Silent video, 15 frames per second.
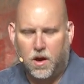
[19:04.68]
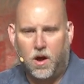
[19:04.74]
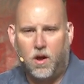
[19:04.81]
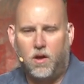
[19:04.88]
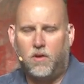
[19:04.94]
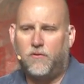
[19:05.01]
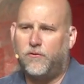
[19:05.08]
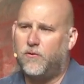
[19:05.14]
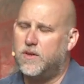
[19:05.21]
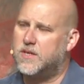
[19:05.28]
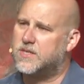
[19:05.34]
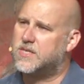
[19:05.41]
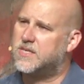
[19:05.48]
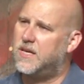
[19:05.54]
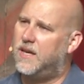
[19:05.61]
All for
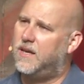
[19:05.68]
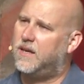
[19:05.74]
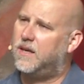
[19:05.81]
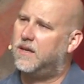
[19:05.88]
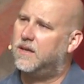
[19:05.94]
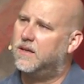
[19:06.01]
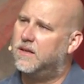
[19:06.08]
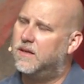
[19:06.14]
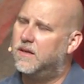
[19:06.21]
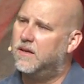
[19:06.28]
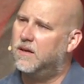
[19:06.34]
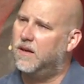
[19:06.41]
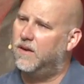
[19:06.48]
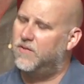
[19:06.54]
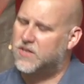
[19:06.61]
the sake
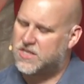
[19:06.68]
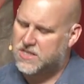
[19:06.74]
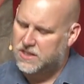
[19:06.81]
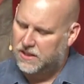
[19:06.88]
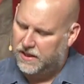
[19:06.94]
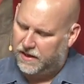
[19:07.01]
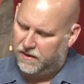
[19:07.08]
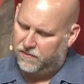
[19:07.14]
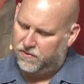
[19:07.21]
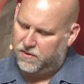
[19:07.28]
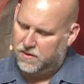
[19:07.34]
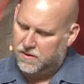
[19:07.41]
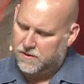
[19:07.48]
of a slave.